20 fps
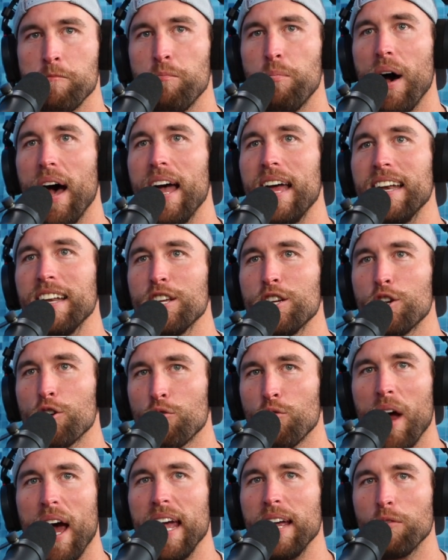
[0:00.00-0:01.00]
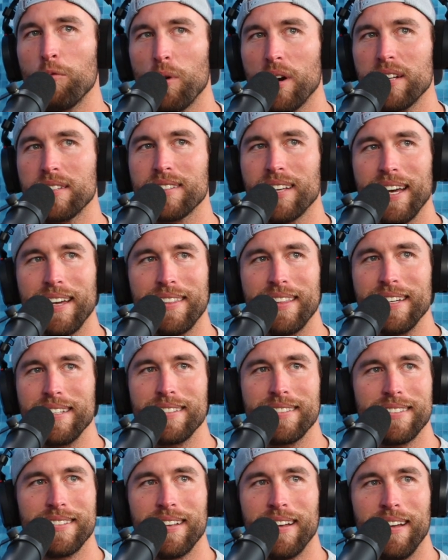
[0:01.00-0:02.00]
But you're right, where it's like
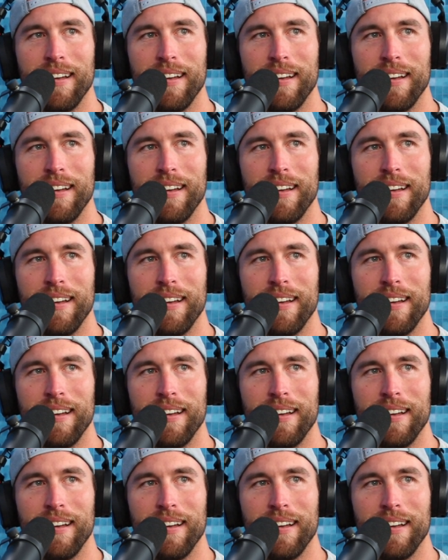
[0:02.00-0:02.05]
this.